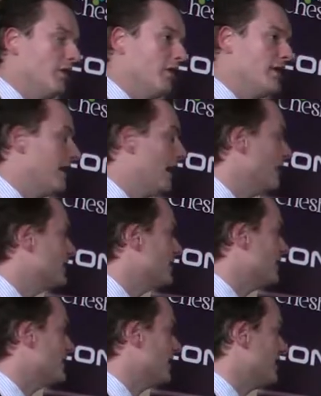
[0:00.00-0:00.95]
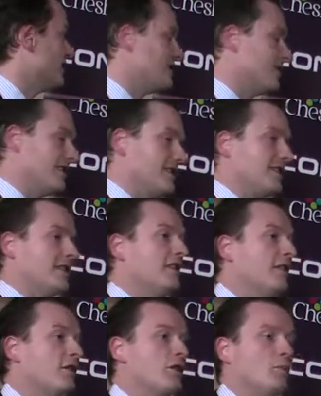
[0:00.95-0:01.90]
the downside to that is the
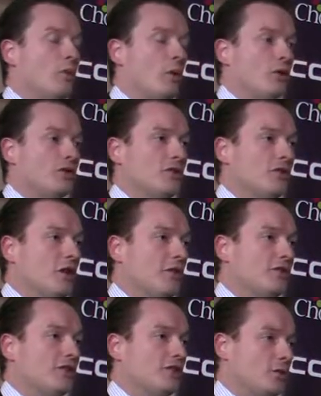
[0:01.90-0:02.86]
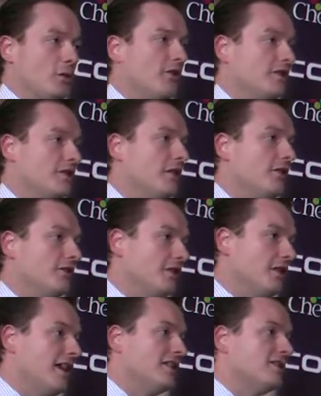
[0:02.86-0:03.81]
significant portion of Cheshire, Warrington,
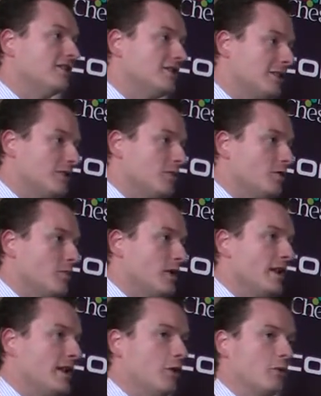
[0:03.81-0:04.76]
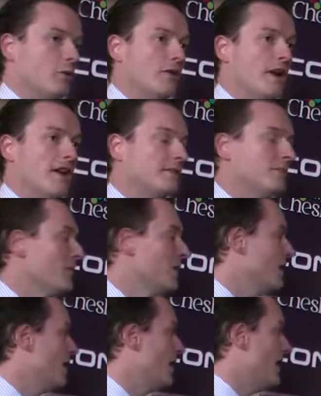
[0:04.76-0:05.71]
Halton that isn't scheduled to be in that upgrade.
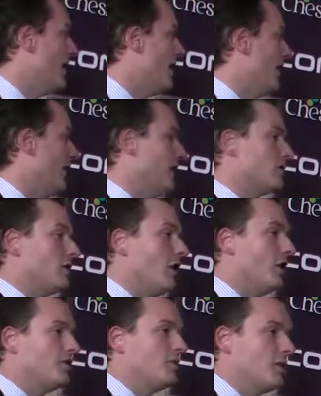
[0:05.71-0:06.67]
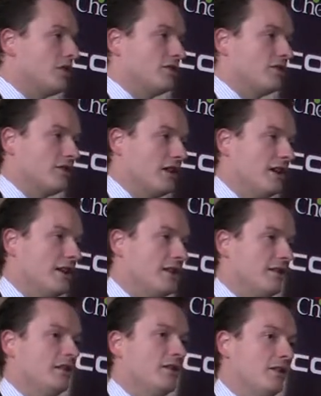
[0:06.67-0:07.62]
Uh, and that's largely because uh,
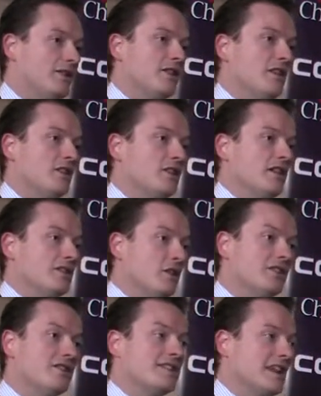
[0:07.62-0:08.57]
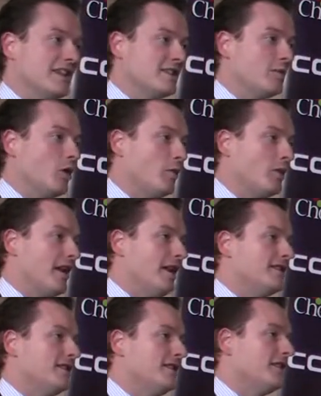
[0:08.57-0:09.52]
there isn't, it's not as densely
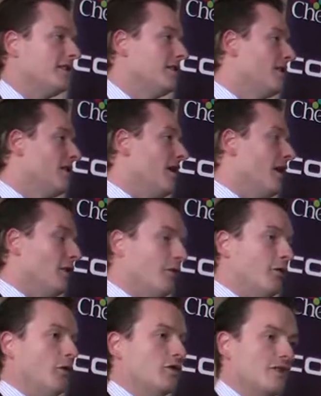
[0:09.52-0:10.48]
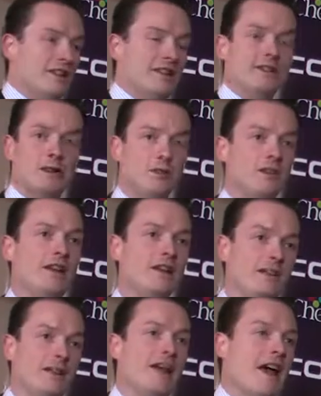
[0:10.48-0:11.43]
populated and unfortunately it's lovely
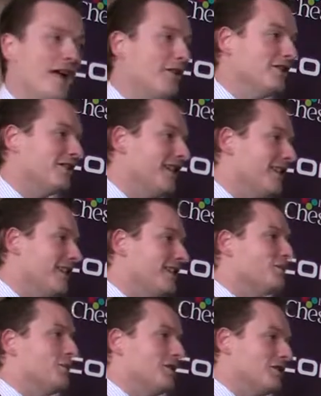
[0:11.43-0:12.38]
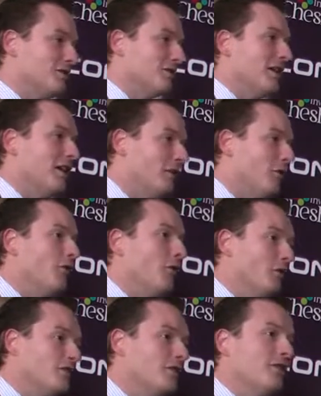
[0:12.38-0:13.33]
areas like this which
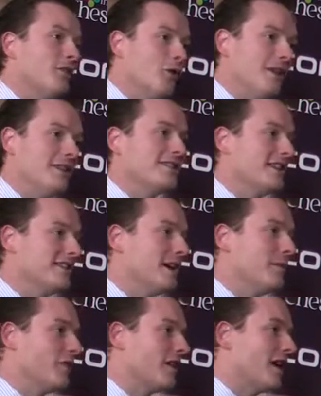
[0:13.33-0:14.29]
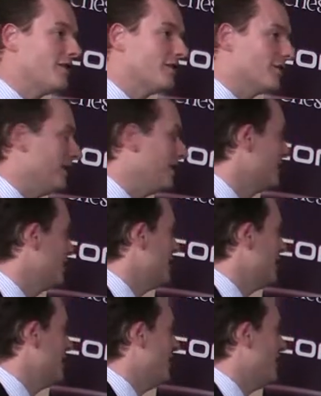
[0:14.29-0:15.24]
unfortunately fall into that type of category
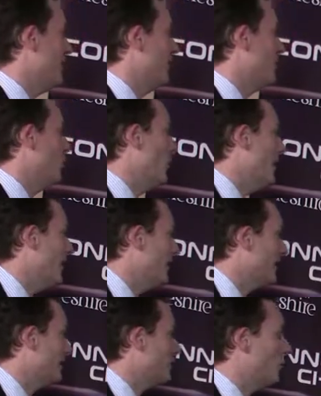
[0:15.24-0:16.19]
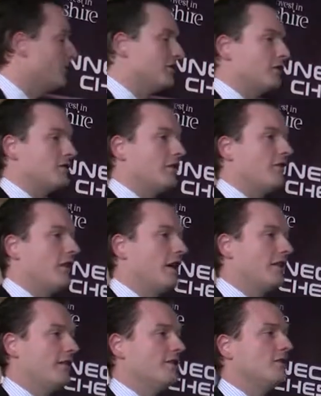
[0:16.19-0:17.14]
um, where they don't
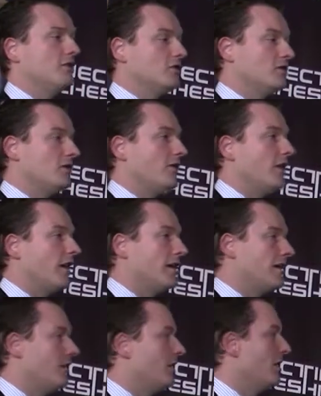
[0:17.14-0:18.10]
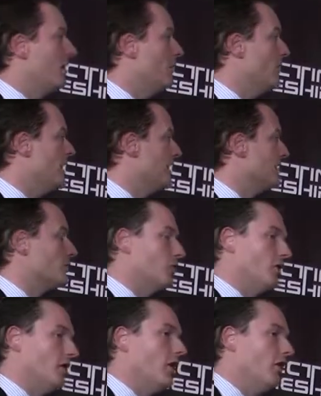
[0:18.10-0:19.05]
justify, there isn't justified means
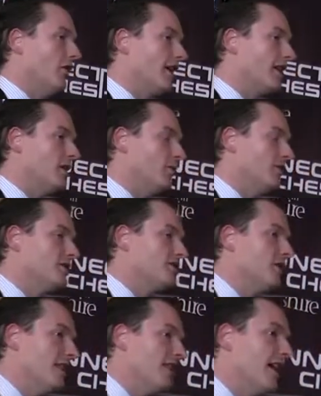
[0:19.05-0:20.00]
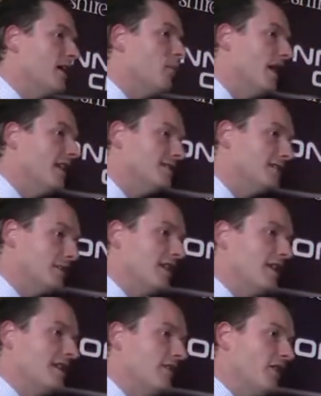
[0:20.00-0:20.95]
or on that economic return in their minds to
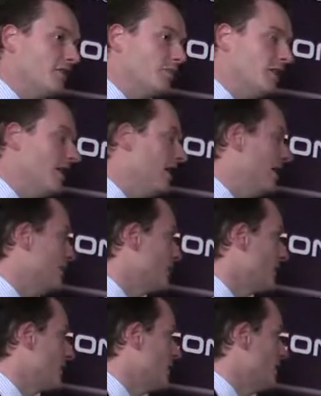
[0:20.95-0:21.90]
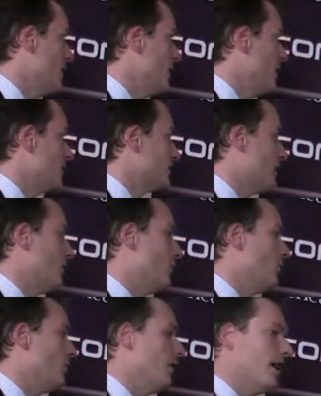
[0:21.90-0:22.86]
make the investment here. So
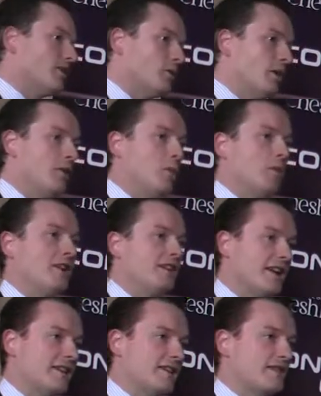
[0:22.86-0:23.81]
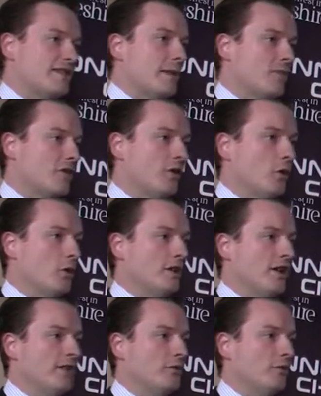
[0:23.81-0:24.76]
that's where the public sector steps forward
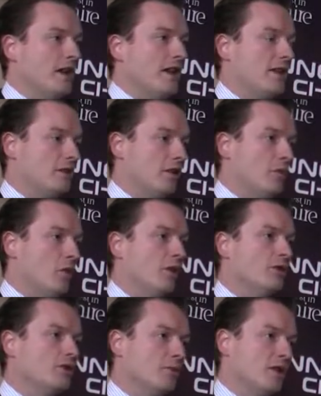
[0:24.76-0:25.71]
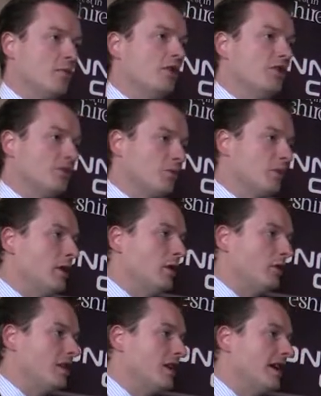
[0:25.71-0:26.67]
and really some of the models we've been
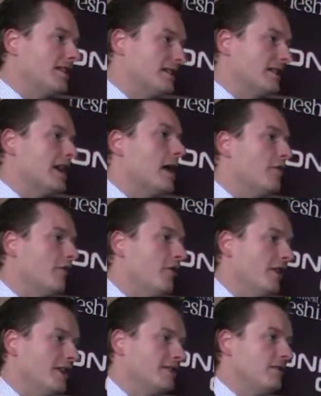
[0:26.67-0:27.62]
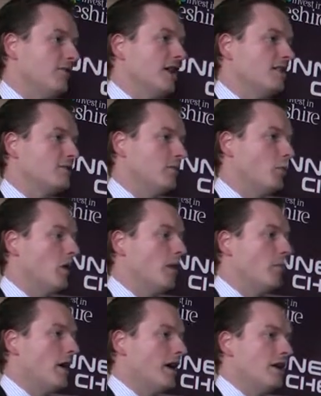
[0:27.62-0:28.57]
looking at is the gap fund that investment
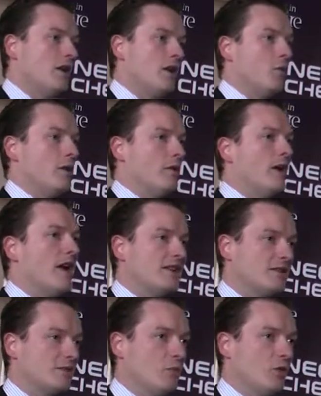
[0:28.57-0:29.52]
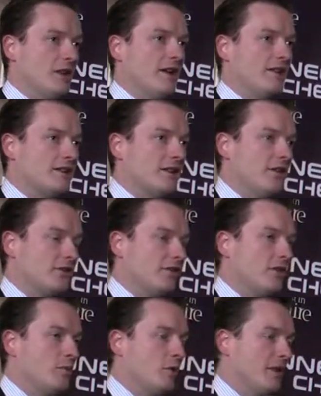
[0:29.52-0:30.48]
whereby we raise money ourselves
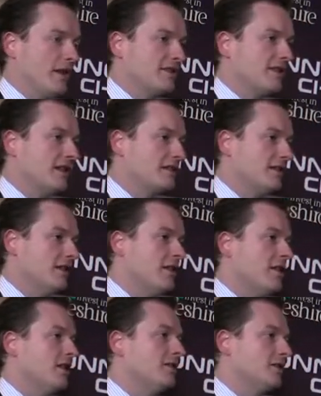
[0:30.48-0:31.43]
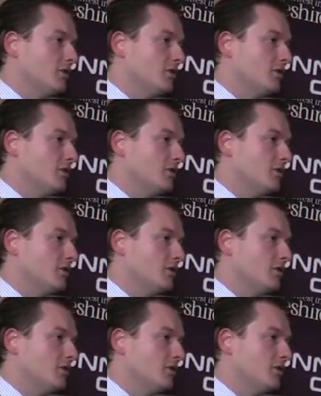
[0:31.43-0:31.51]
through the public sector to